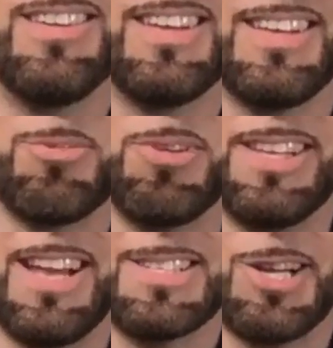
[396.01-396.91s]
It's a really
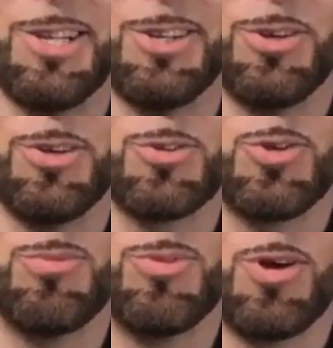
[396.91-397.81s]
nice color in
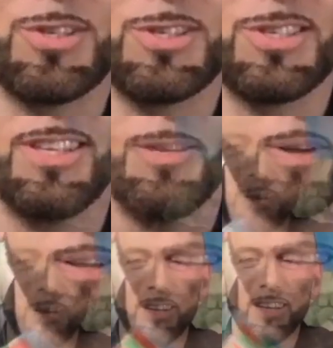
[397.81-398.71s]
terms of artistically,
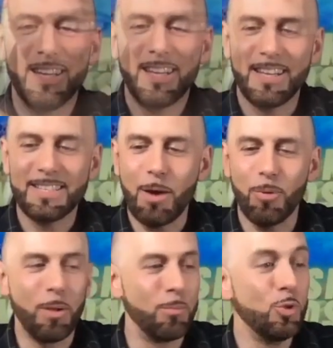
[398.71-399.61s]
but it's not
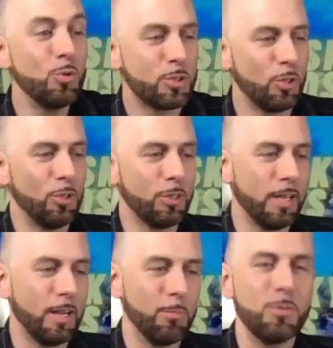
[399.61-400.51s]
what I'm used to looking
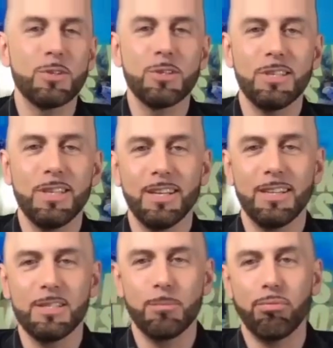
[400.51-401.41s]
at. I'm used to seeing
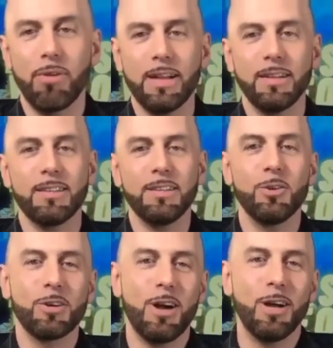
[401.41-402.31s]
these bright, clear,
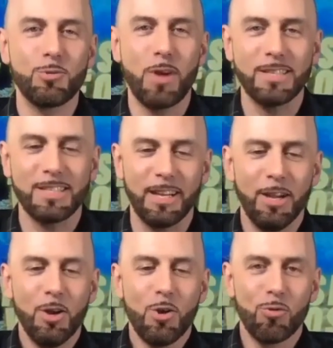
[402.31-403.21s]
contrasting
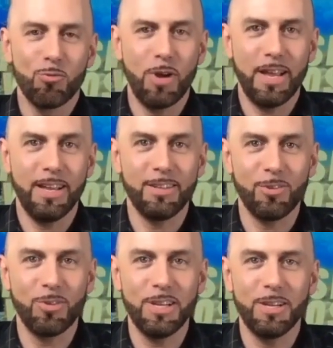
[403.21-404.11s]
red,
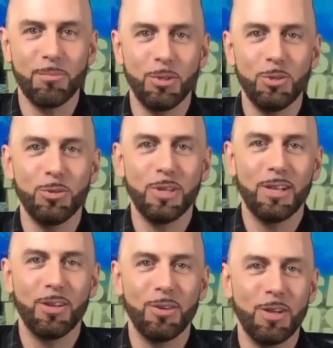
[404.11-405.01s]
green, blue,
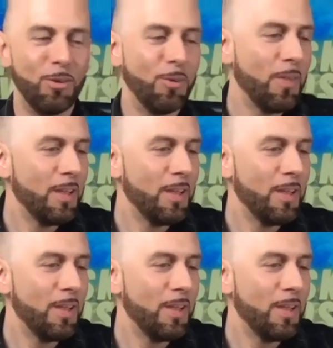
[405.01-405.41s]
yellow, you know.